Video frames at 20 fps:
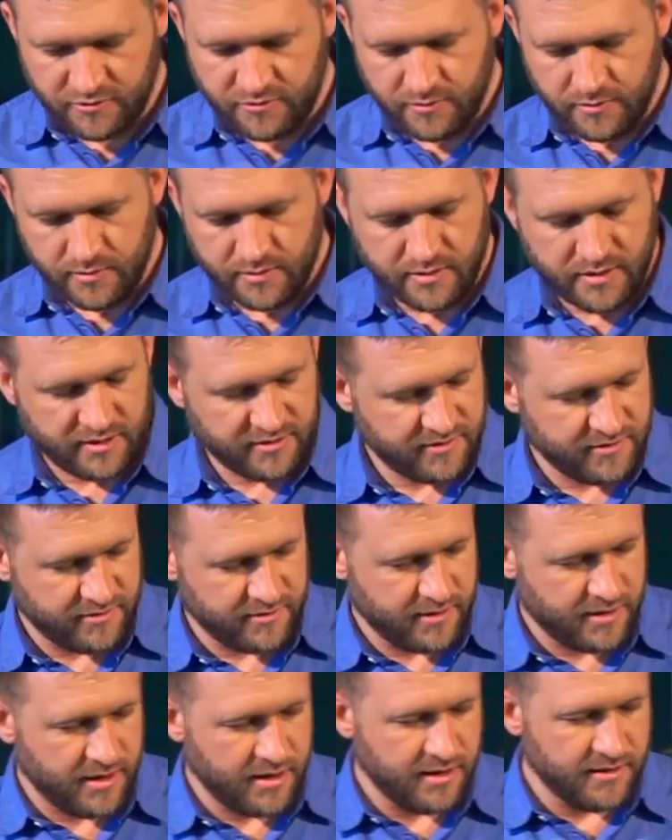this
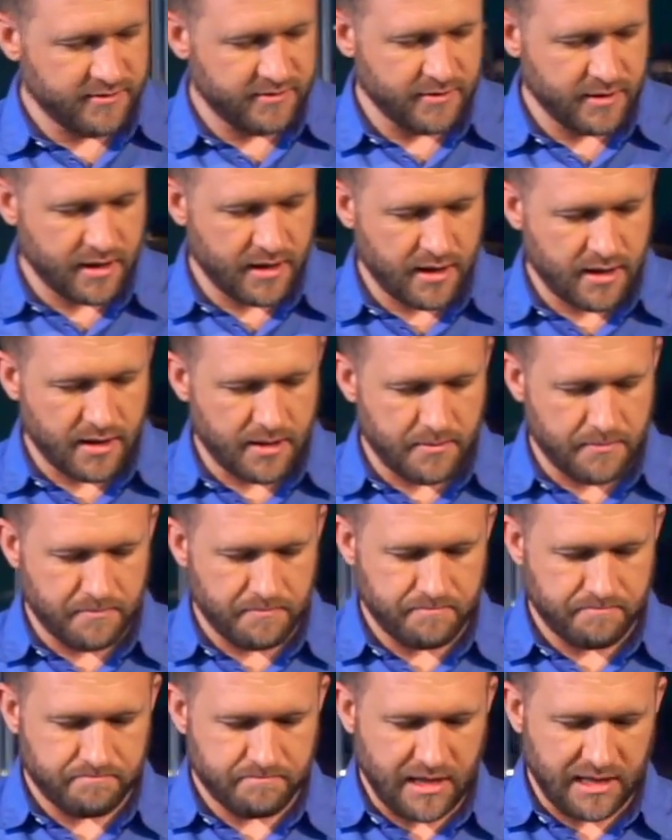is
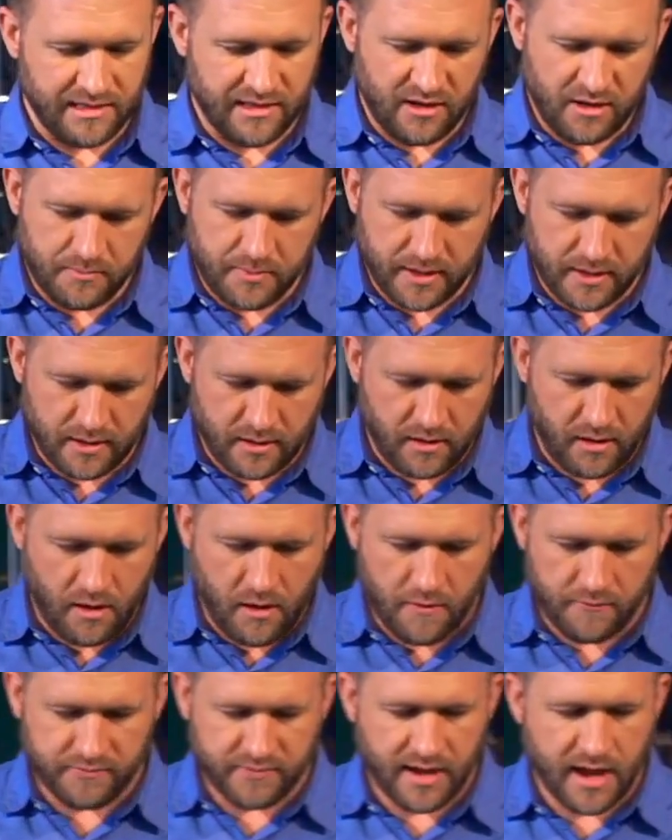um, a little bit
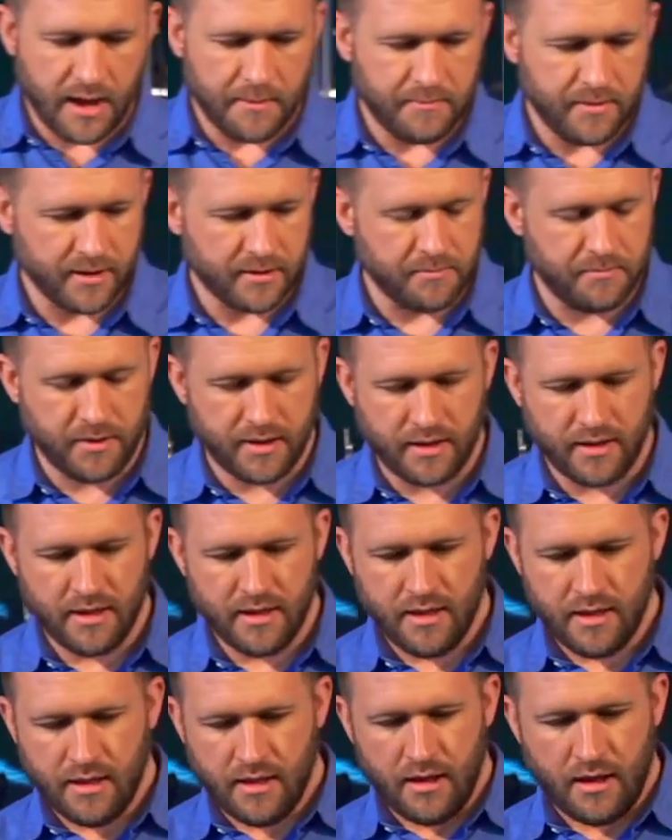off topic, but
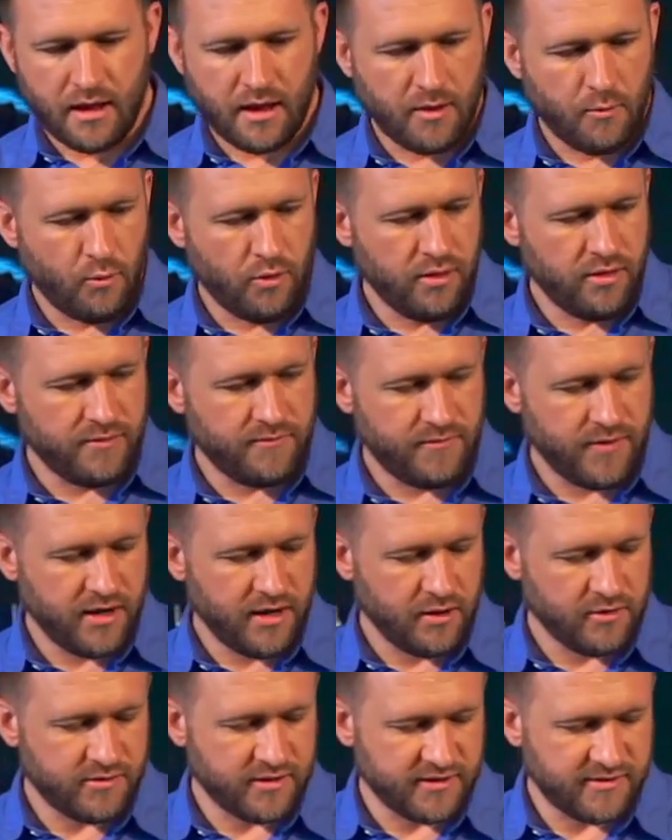uh, one of the
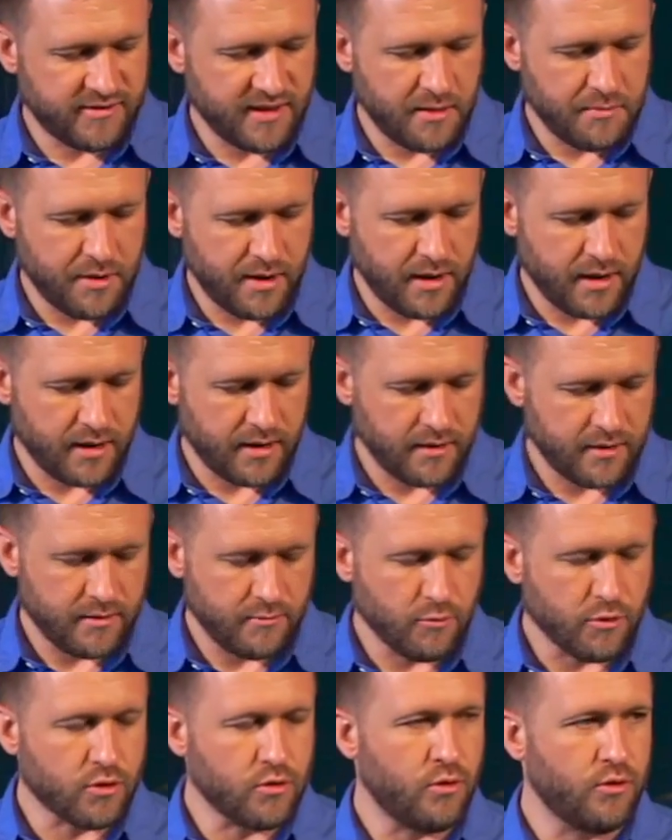videos that Sam and I
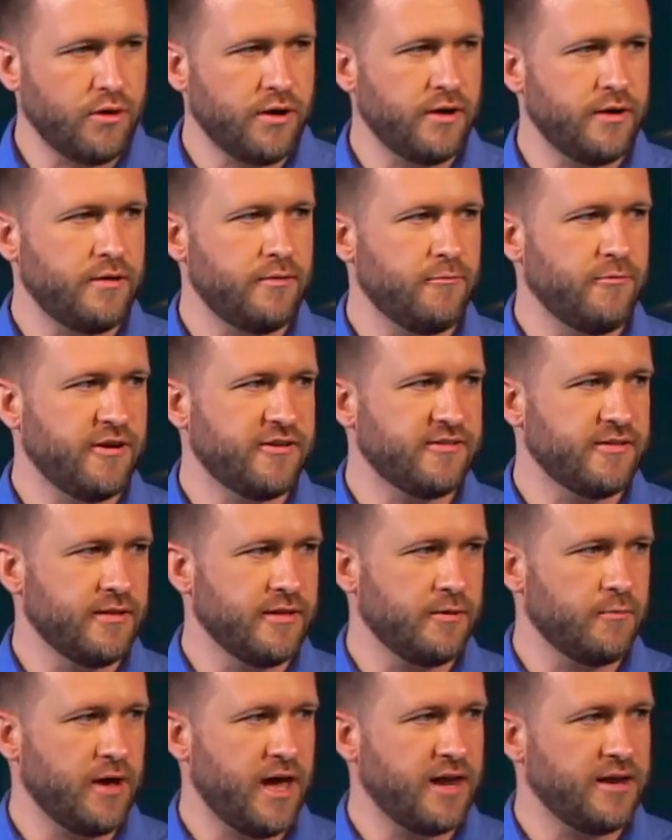recorded
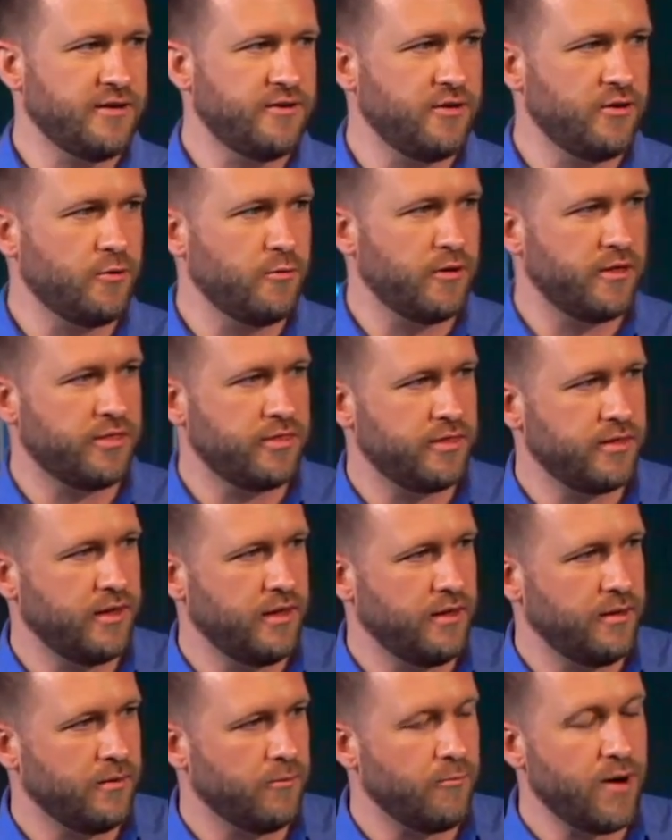recently had to do with
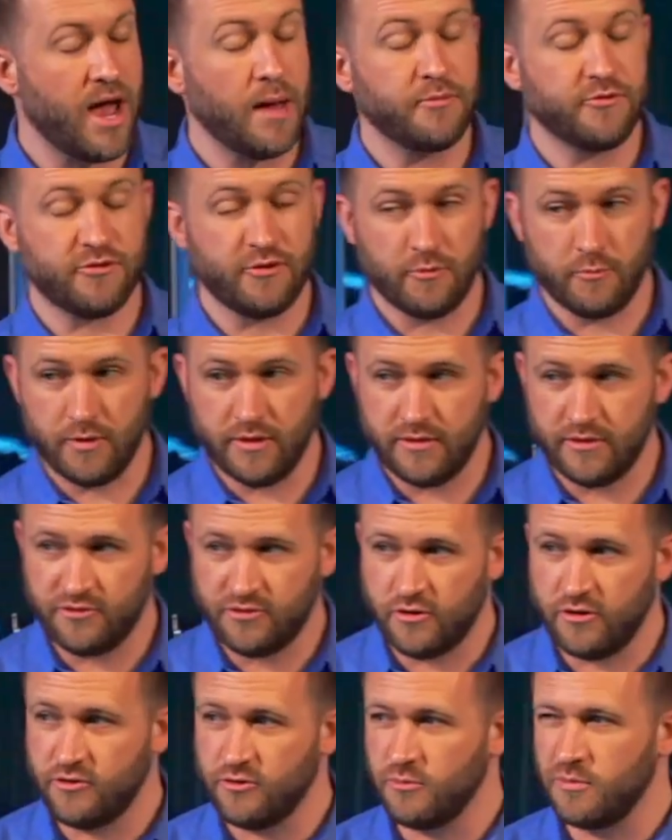the rapture, when the
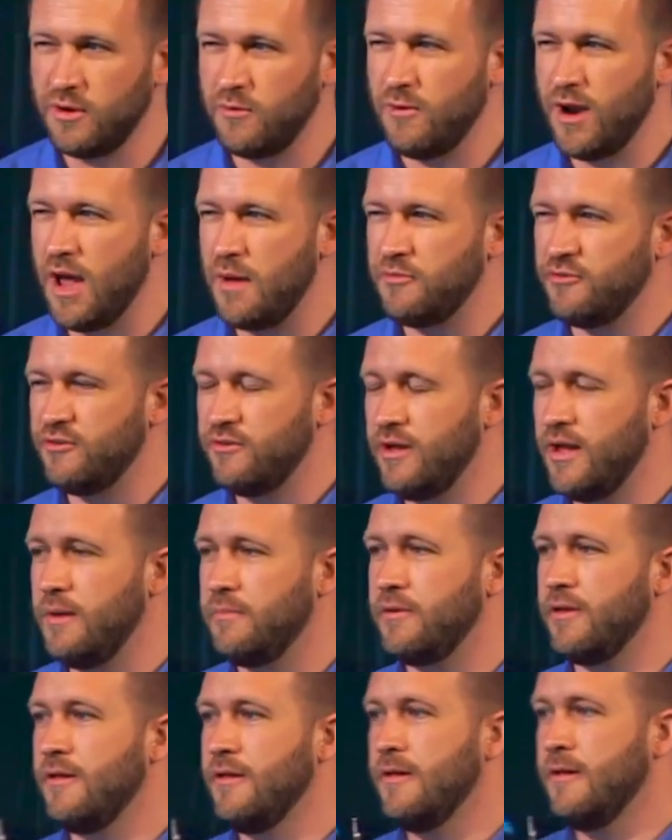church will be raptured
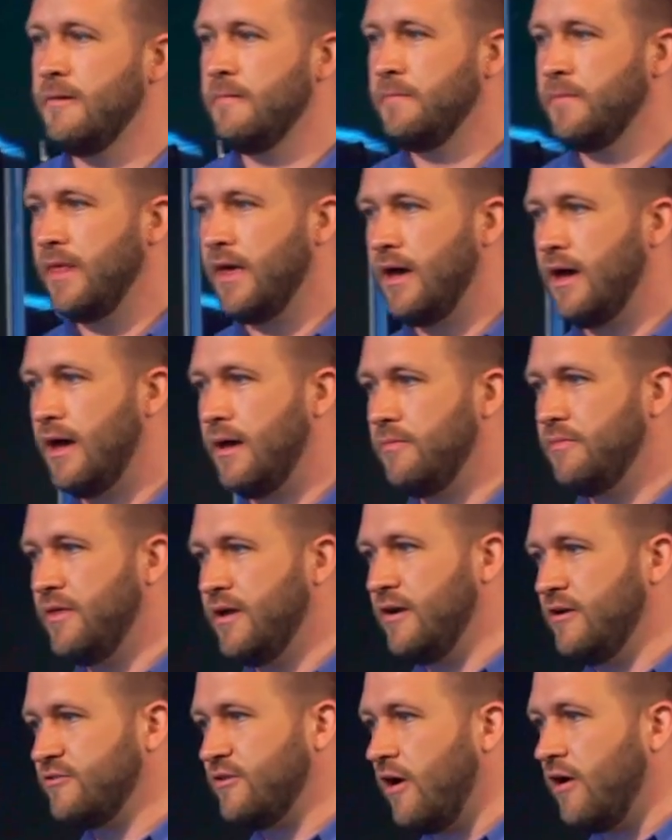up. Um,
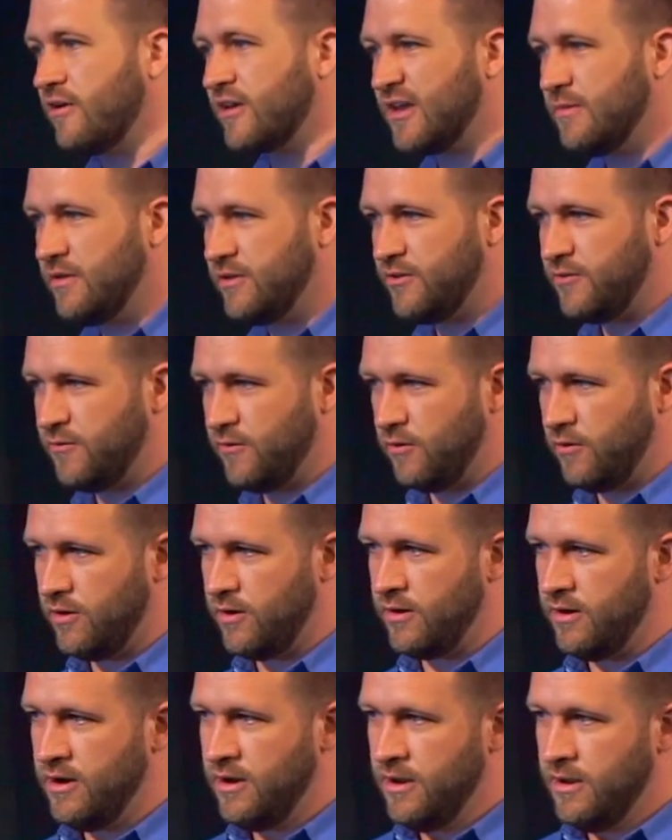there's arguments
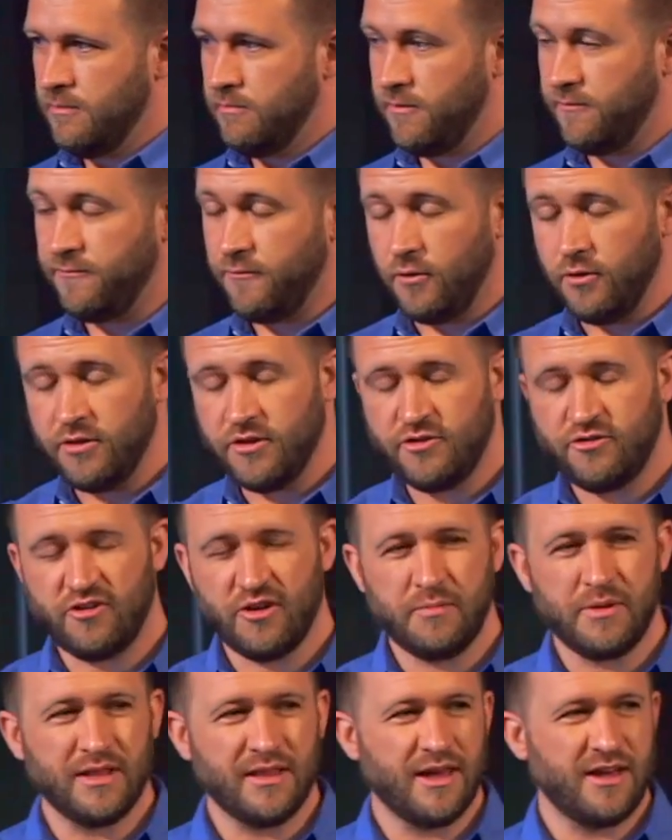for before the
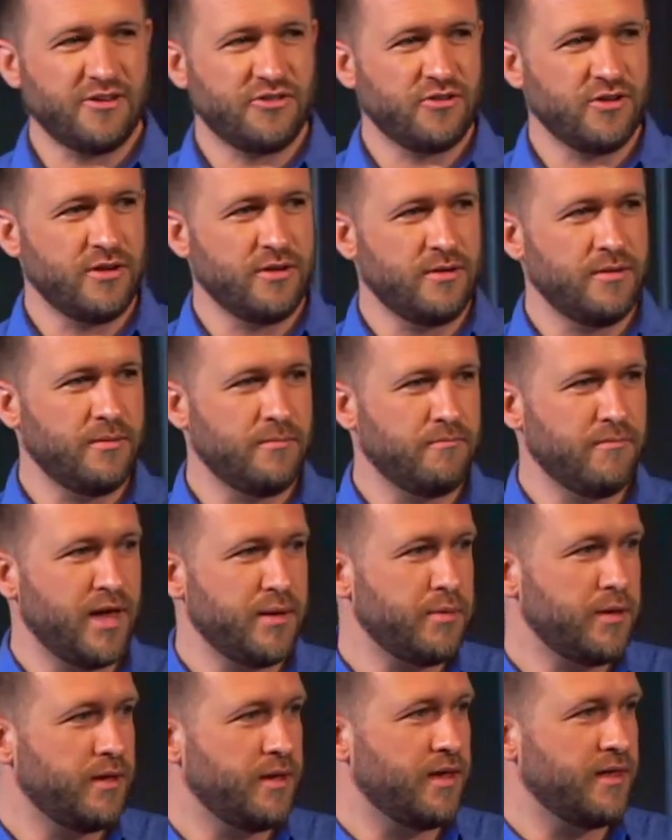tribulation,
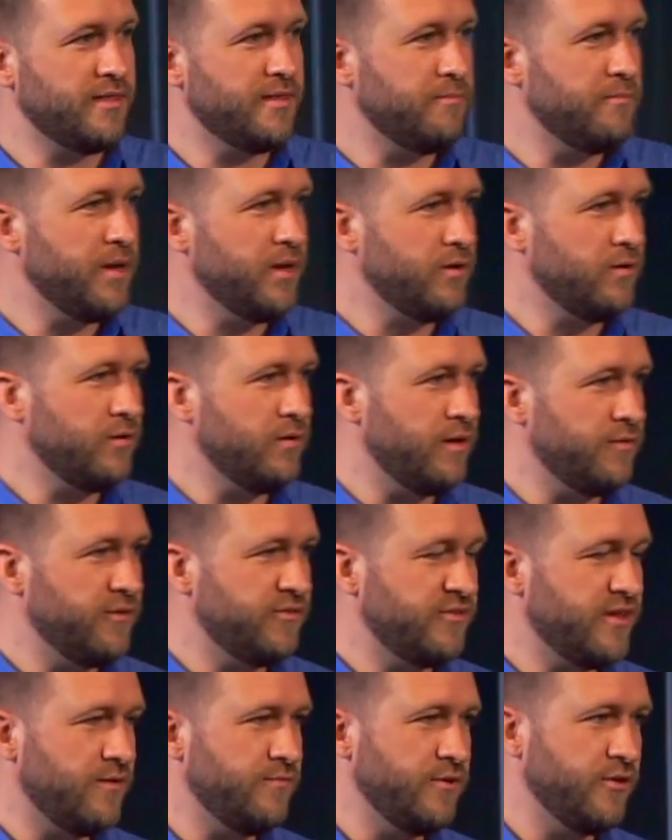maybe in the middle of the
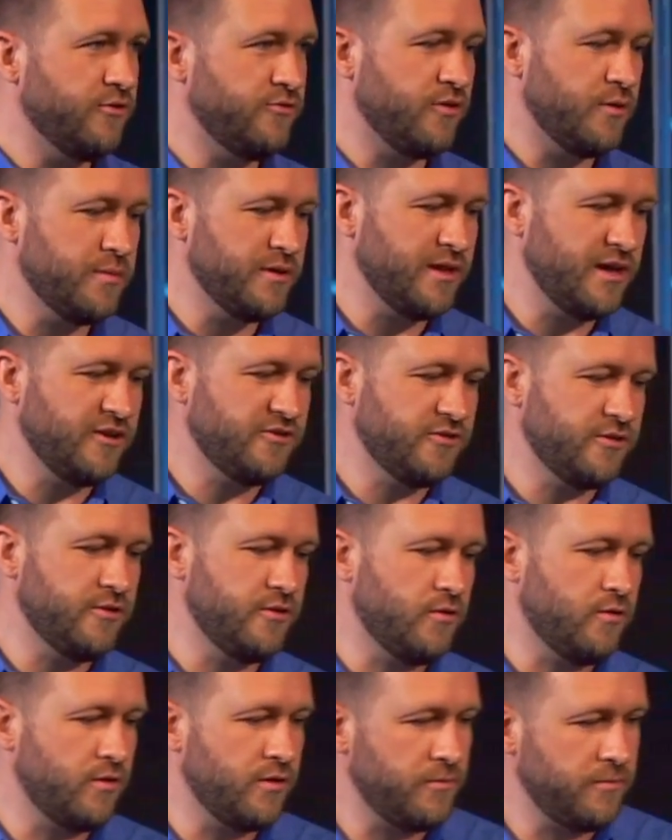seven year tribulation,
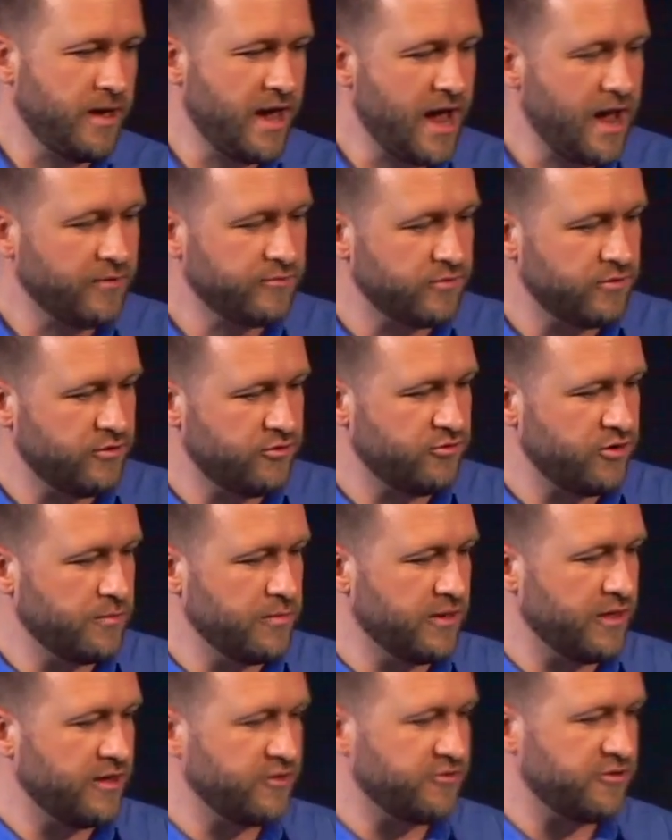or after the
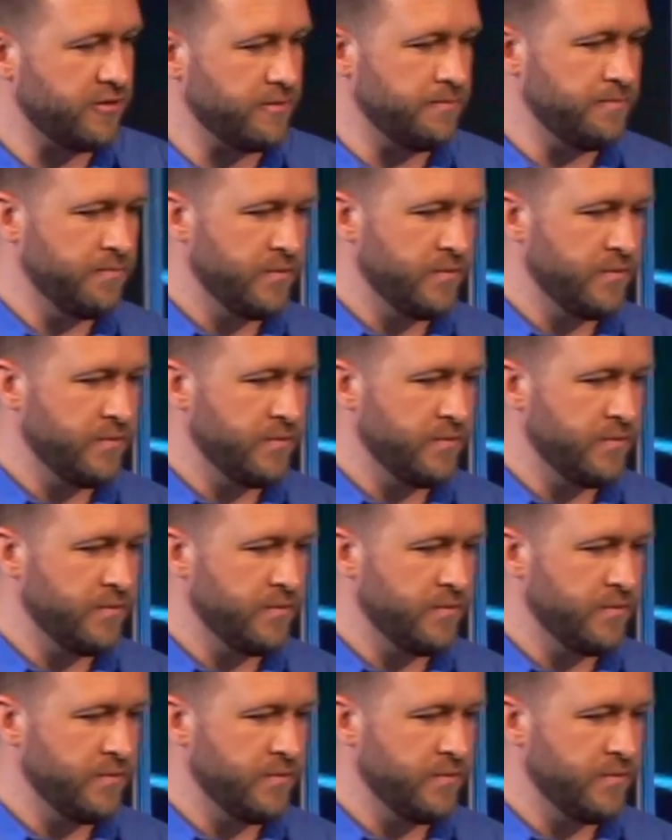tribulation.